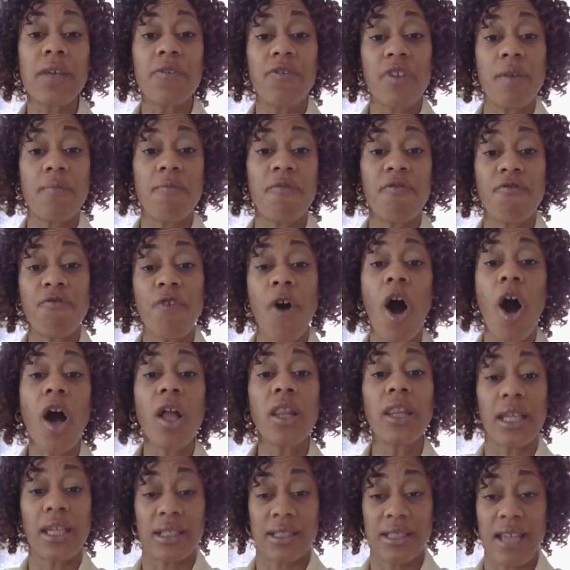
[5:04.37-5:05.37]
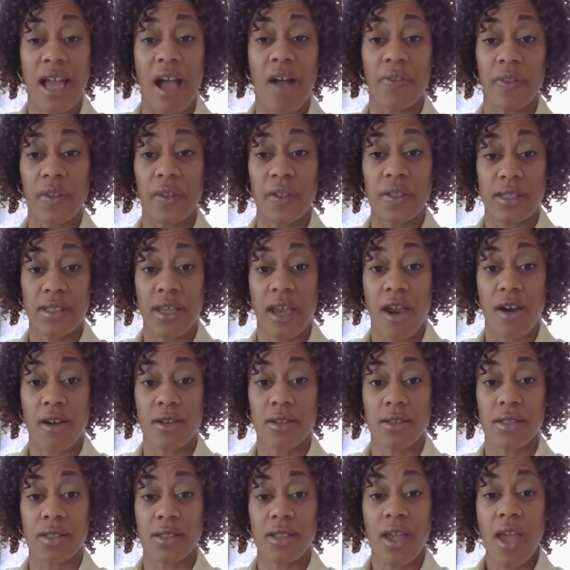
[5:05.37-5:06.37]
of him falling down the
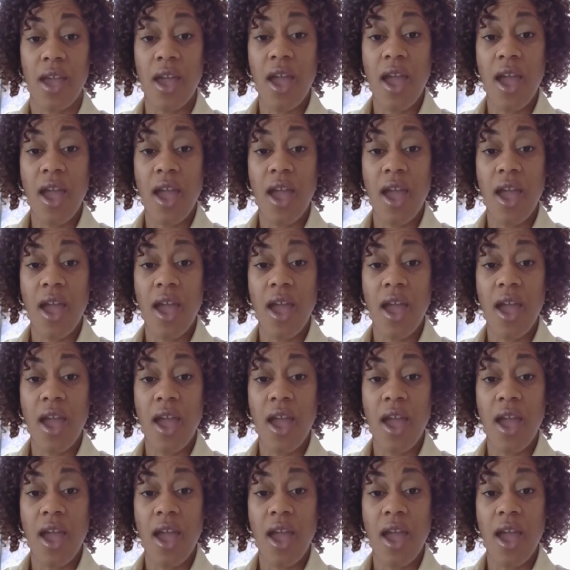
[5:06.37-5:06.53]
stairs